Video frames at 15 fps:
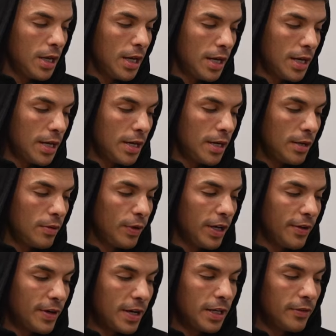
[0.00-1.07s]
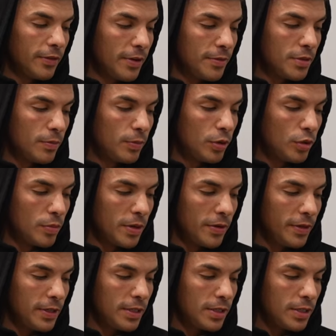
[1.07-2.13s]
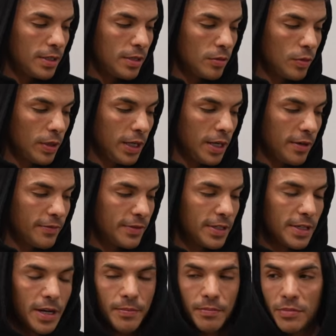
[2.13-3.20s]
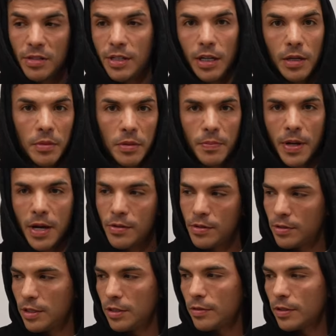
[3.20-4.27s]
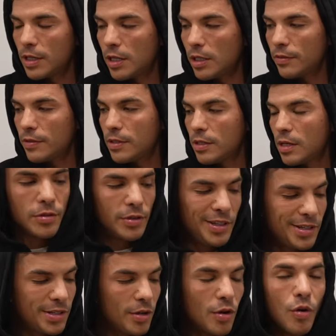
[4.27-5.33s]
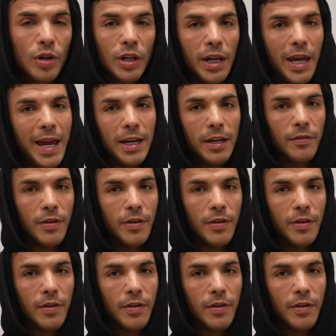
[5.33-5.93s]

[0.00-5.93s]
Uh, we have one hundred grams of blueberries. We have some cinnamon powder, zero calories. So this is only eighty